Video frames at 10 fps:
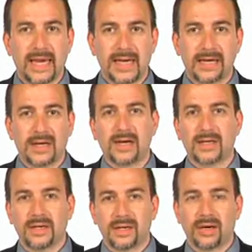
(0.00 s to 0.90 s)
and
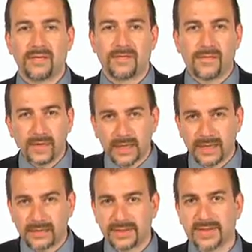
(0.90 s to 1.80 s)
done
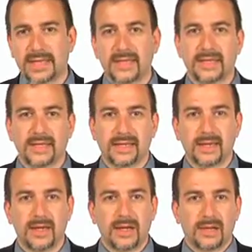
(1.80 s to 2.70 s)
fully understanding
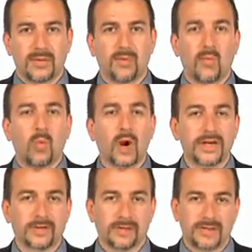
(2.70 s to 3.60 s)

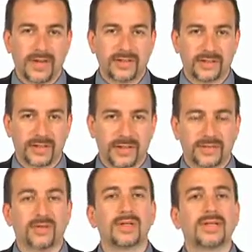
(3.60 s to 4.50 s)
what your invention
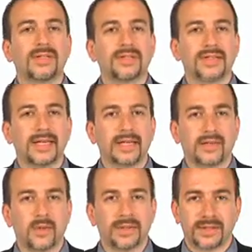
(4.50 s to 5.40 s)
is, fully
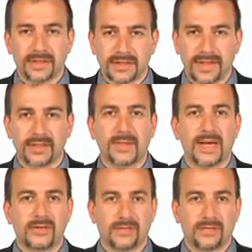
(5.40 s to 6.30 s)
understanding what's distinct
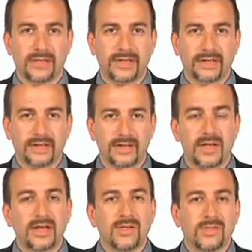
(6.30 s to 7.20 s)
about your invention,
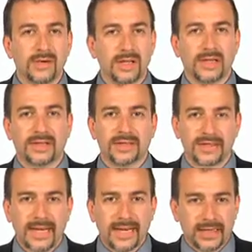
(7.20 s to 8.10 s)
fully
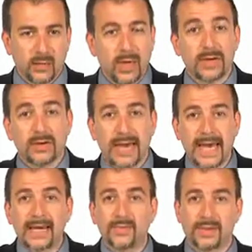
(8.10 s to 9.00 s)
understanding where you're
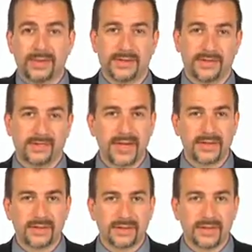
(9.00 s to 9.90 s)
headed with this
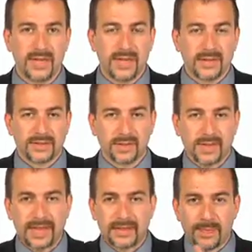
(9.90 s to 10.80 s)
invention, so
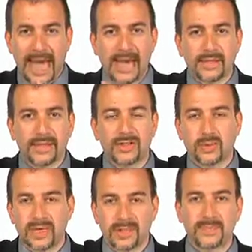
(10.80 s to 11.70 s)
that the patent that
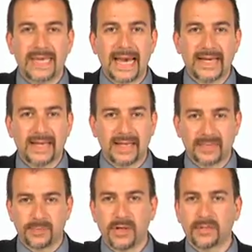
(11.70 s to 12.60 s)
you end up getting
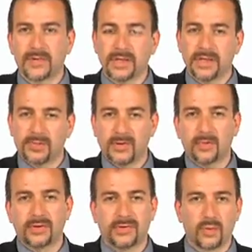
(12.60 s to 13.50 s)
is perfectly
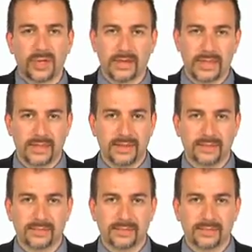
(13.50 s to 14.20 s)
appropriate for what you need.